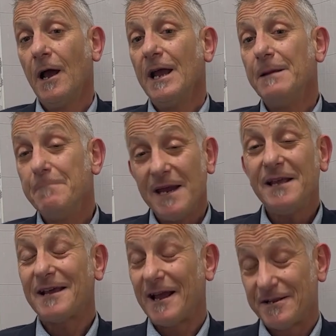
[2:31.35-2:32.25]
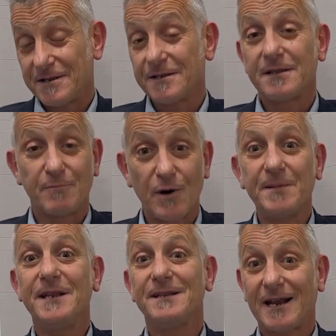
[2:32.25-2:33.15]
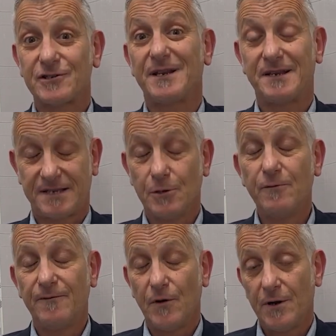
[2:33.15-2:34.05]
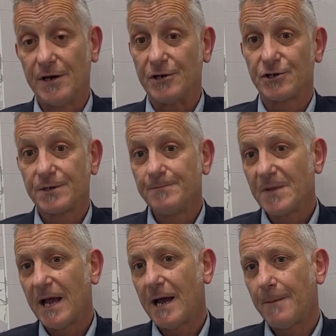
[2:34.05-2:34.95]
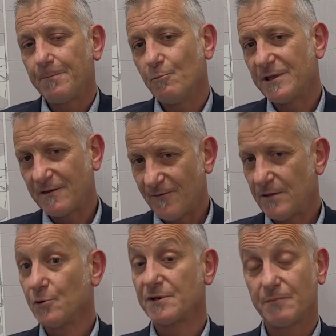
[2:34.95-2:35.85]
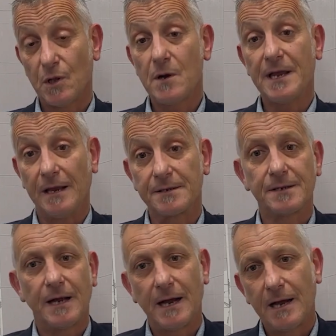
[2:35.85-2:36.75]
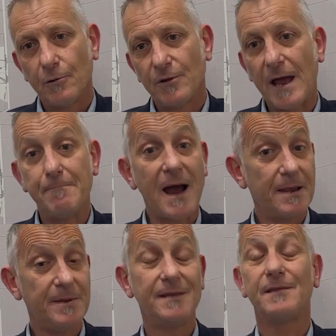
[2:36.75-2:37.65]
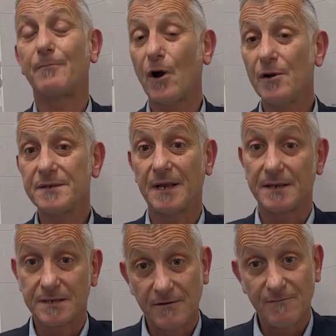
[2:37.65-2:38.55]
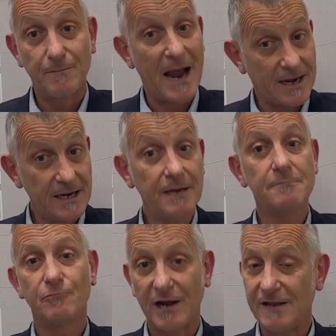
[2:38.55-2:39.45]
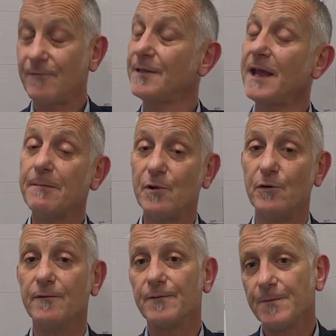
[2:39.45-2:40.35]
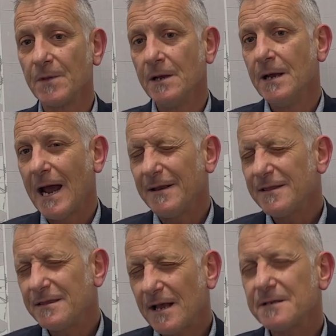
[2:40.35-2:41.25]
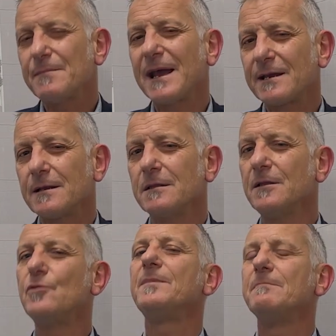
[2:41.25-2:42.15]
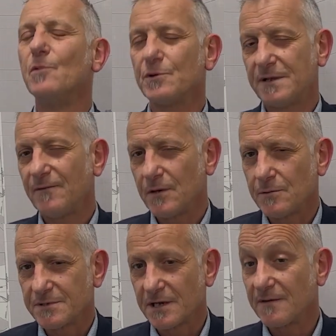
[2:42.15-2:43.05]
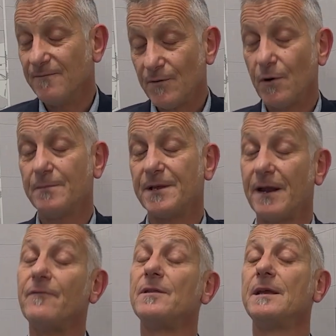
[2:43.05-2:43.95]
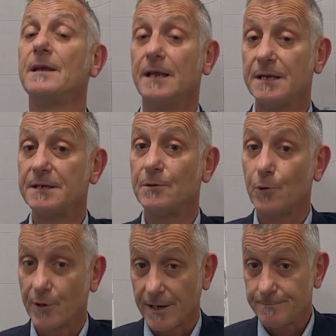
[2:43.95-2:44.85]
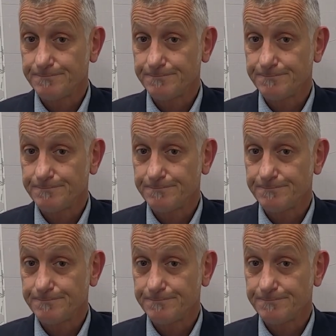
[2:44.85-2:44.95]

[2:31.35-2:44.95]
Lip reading: In many cases, the property is actually still furnished with the vendor's belongings, or they may be in the process of packing, ready for their move. And it does make it a little bit more difficult to confirm that everything is in order.